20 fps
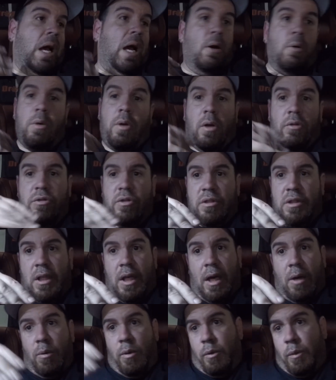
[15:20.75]
would also say
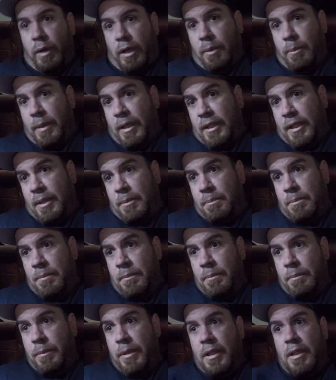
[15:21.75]
I wouldn't recommend them,
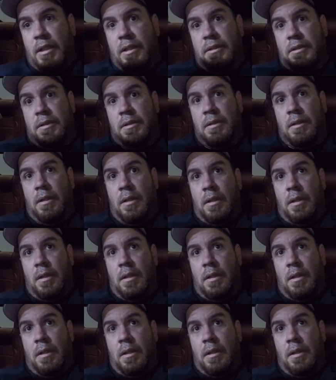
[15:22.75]
because